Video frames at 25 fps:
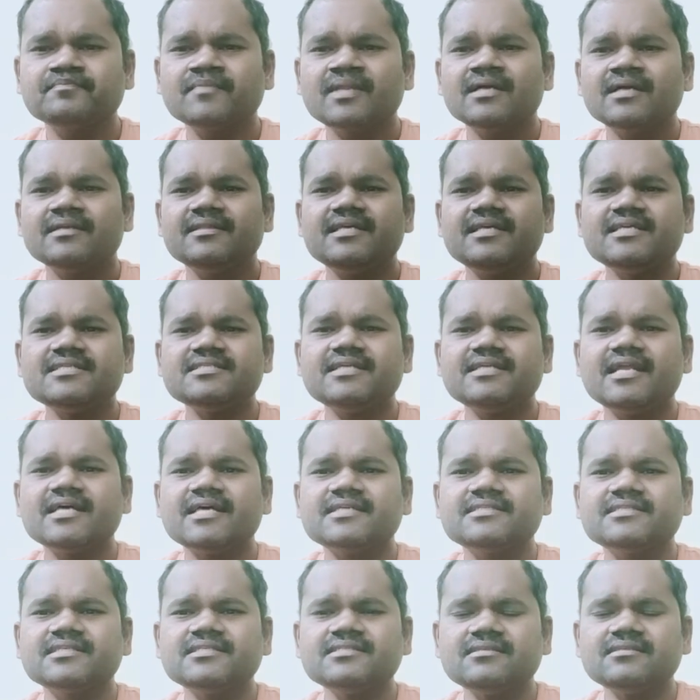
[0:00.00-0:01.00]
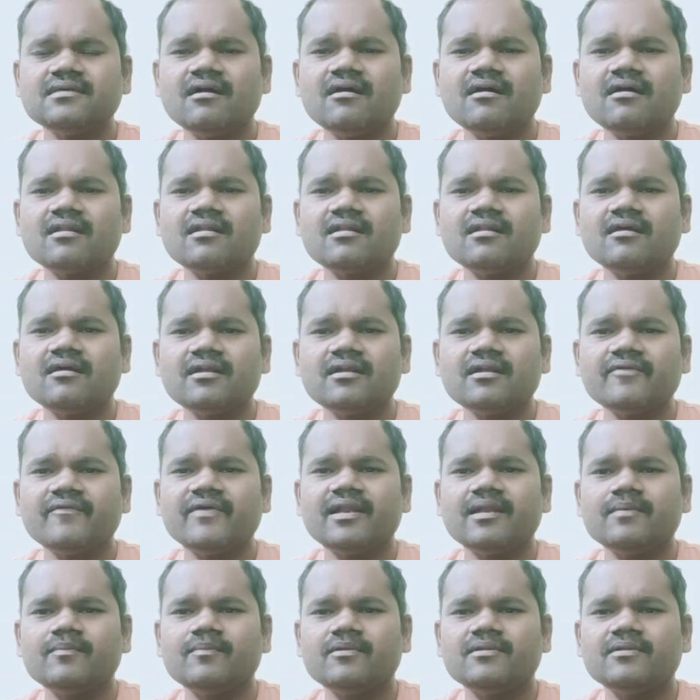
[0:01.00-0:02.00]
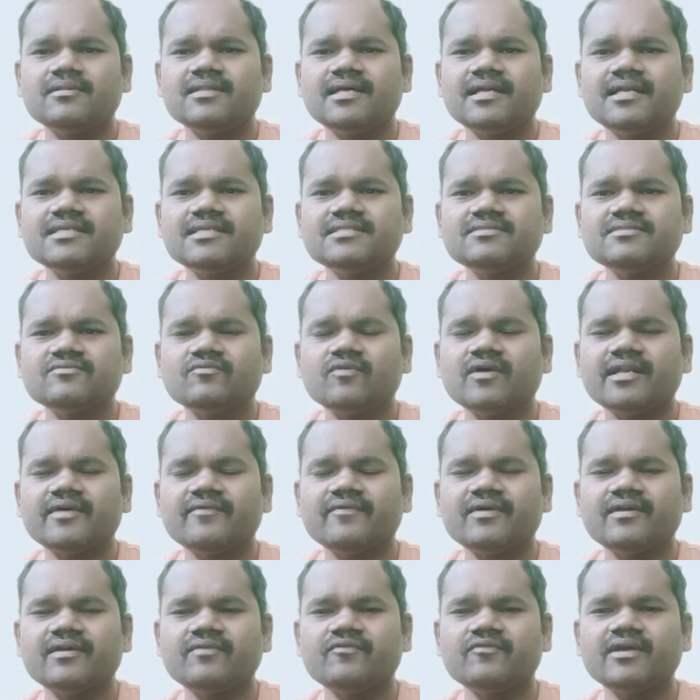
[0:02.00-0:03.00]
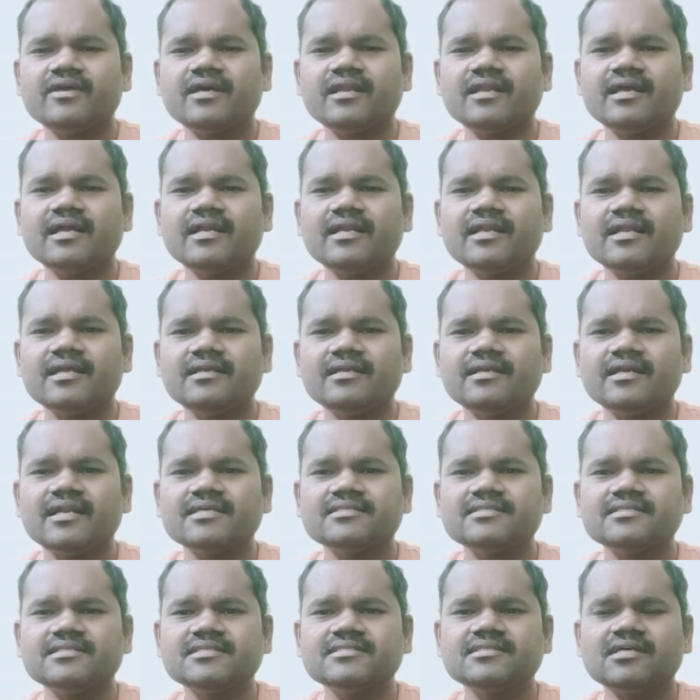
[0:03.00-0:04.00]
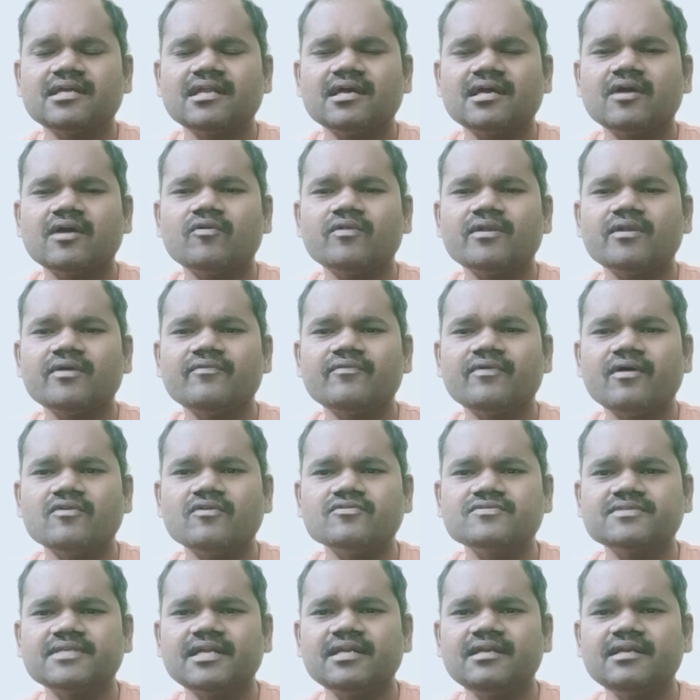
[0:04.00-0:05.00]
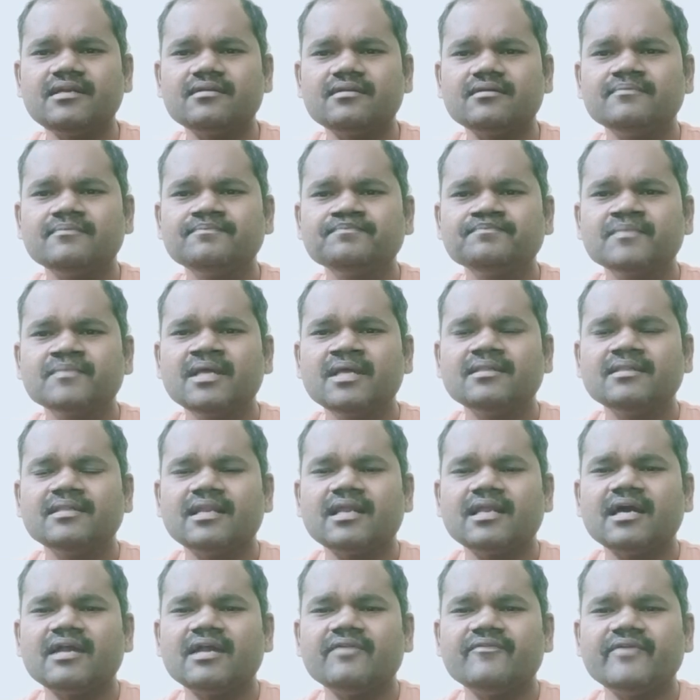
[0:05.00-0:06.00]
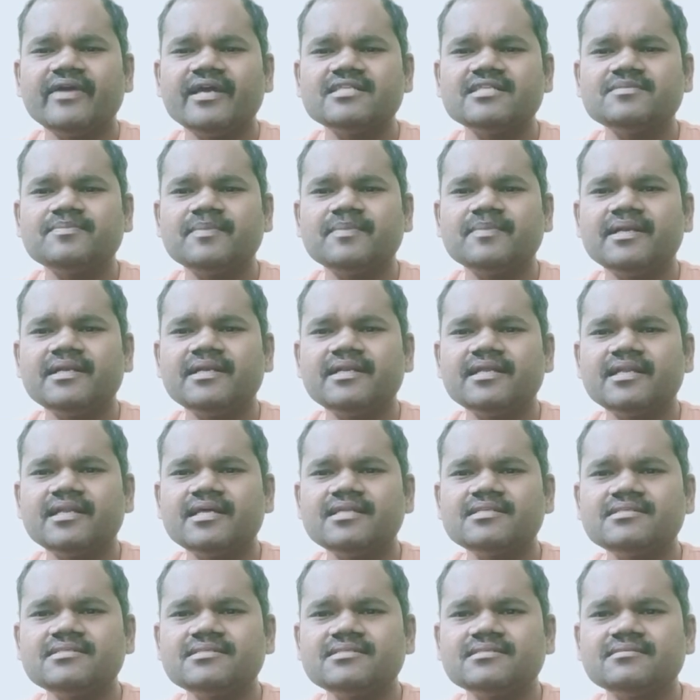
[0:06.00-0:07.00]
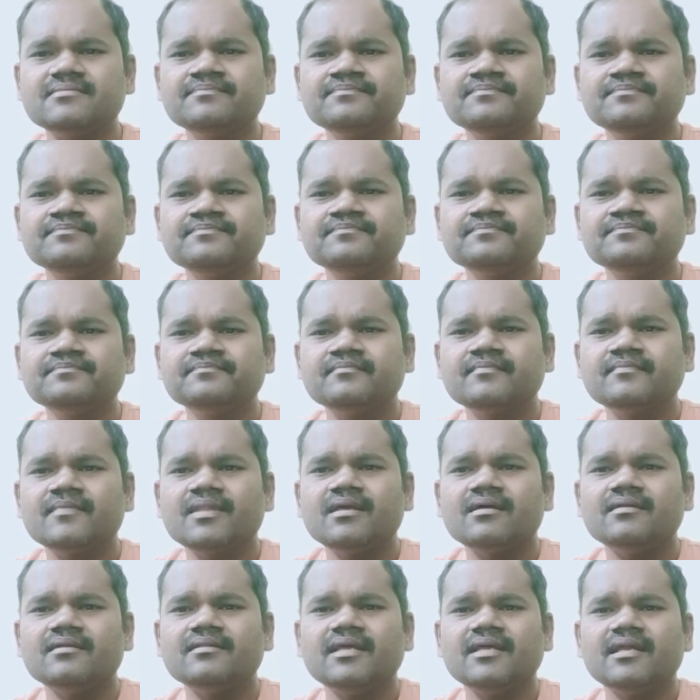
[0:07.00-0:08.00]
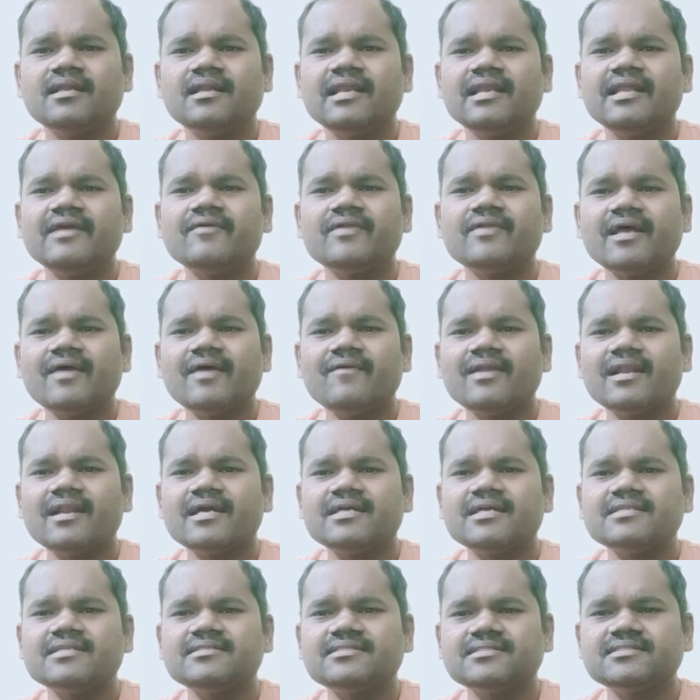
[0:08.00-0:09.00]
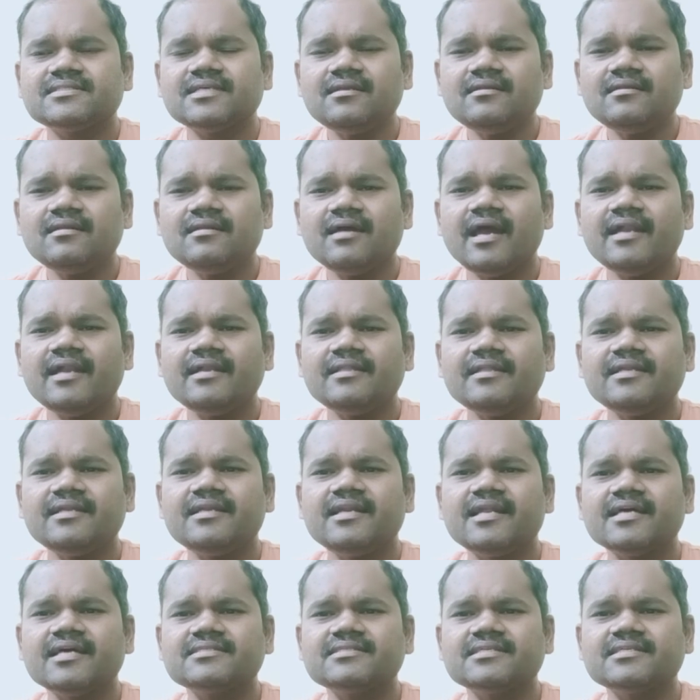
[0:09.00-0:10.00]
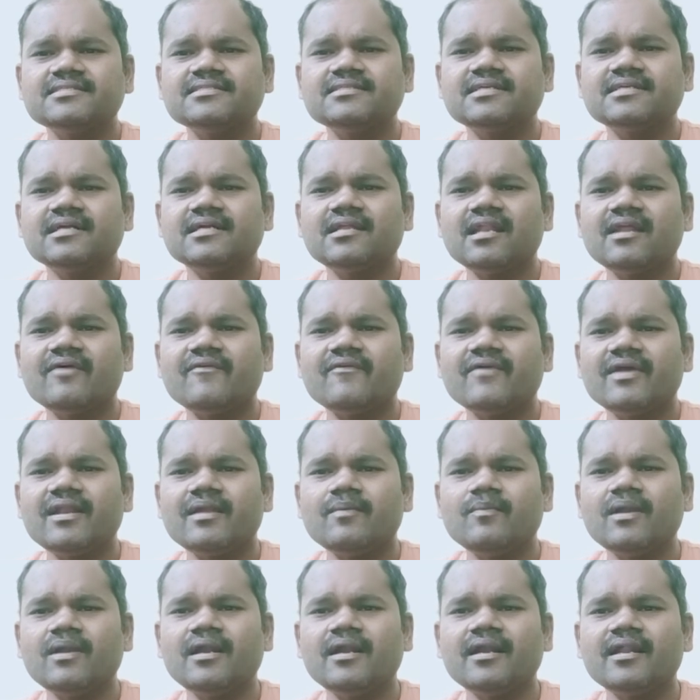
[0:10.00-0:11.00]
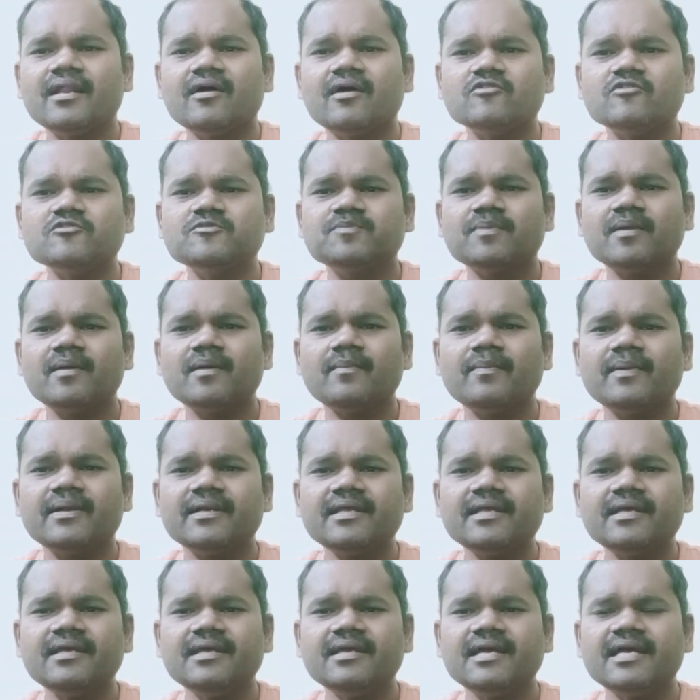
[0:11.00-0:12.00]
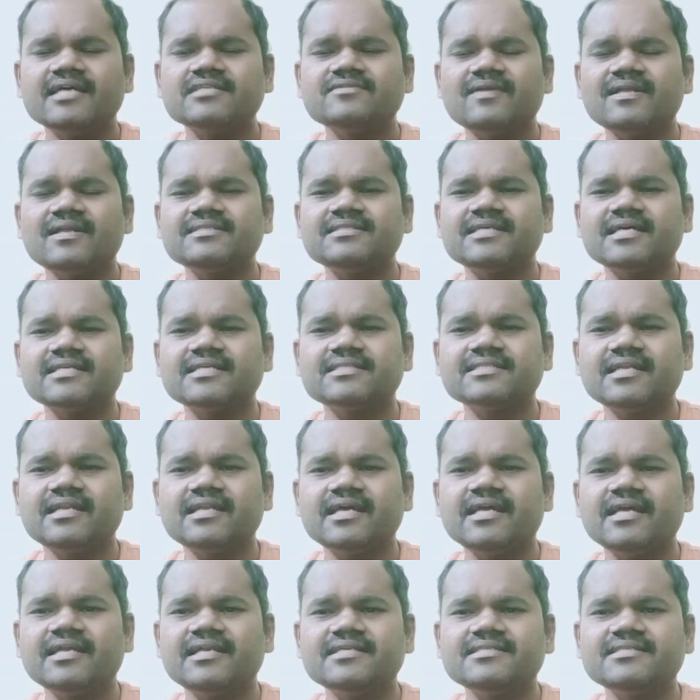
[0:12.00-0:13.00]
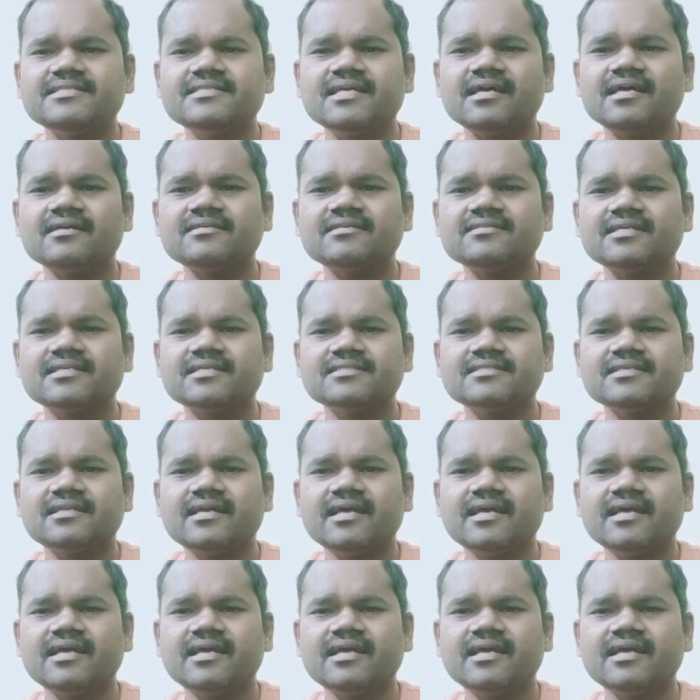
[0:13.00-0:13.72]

these deductions are not available. That is, whatever we are getting deductions on account of house rent, then conveyance maintenance, then leave travel concession, and the deductions that are available under house property as well as section 80C or section